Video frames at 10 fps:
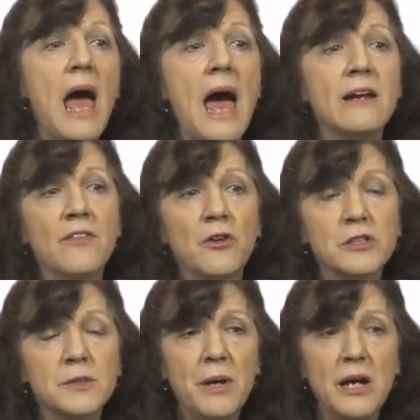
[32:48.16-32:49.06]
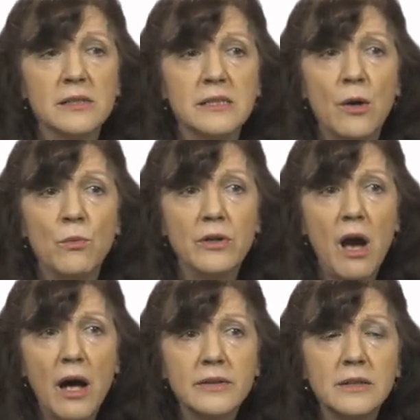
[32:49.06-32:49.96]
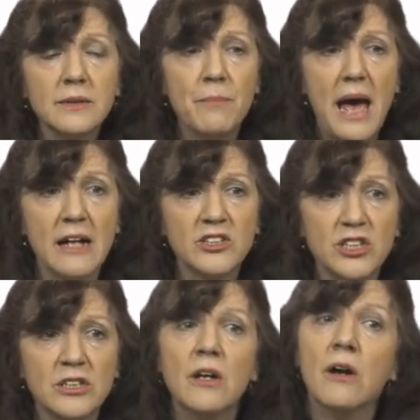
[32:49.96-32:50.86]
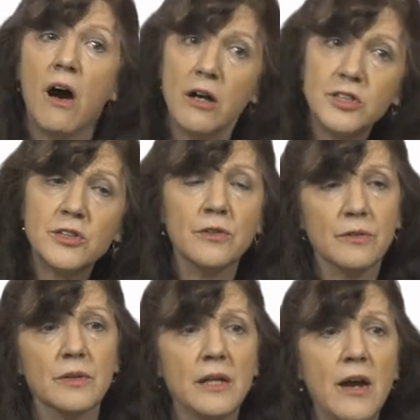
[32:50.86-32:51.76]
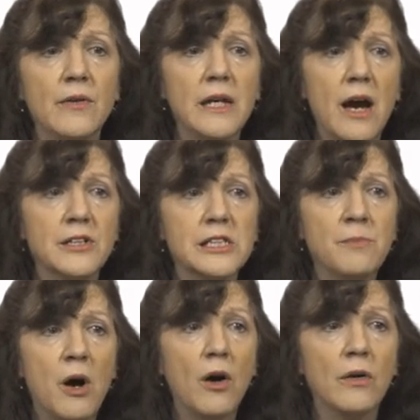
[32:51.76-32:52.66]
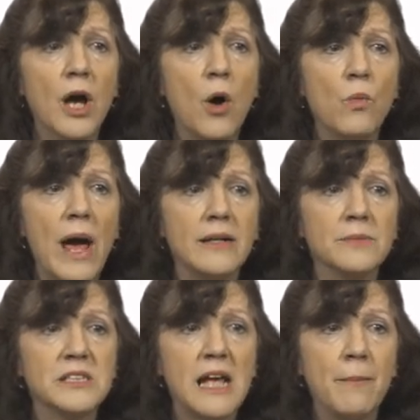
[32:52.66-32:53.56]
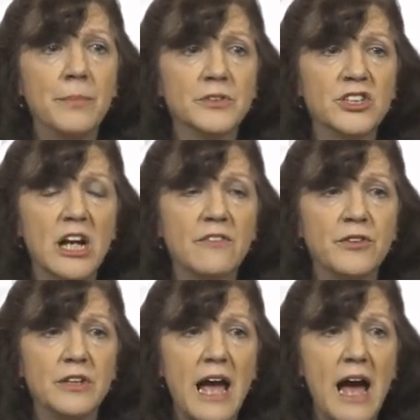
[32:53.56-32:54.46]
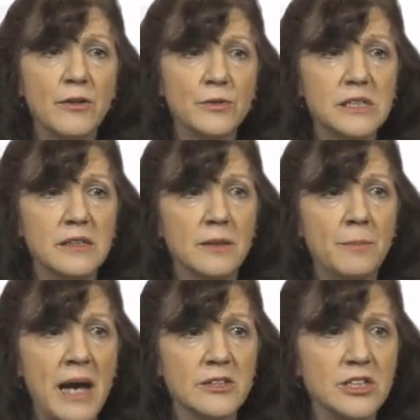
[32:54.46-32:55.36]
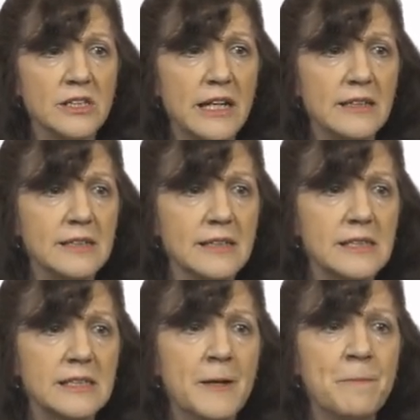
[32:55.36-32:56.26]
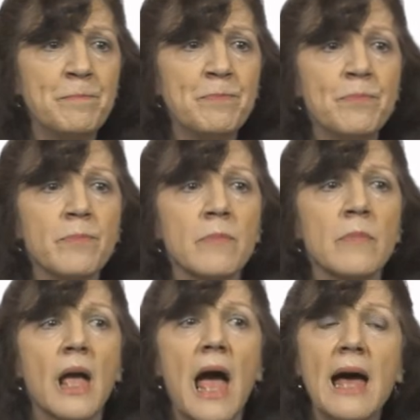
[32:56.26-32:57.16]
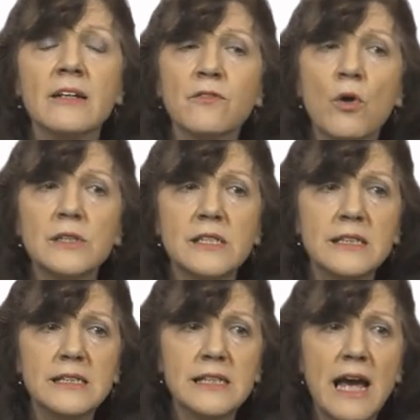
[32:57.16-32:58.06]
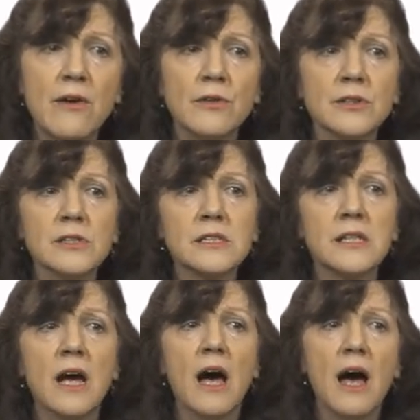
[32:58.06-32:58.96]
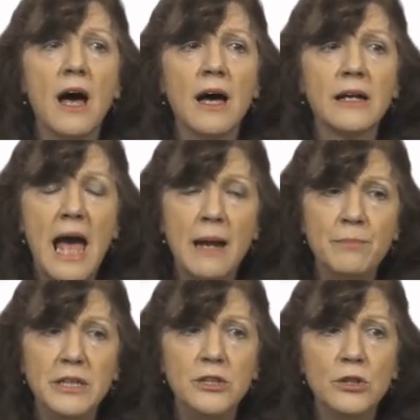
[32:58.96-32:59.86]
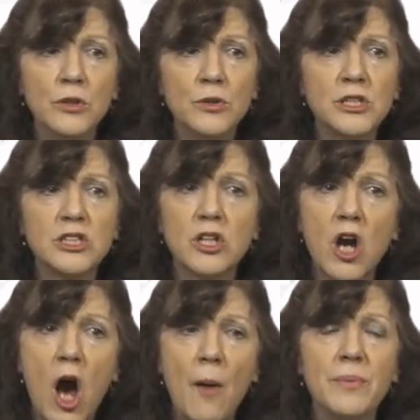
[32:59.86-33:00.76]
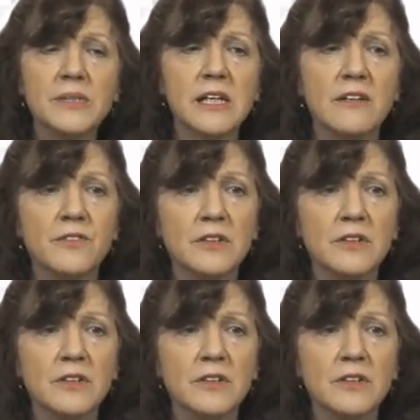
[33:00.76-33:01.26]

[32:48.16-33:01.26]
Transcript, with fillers: And on those pairs that were not matched, also carry out a small random sample. Check for the accuracy in the match status. And of course, these errors uh, can be used to compensate for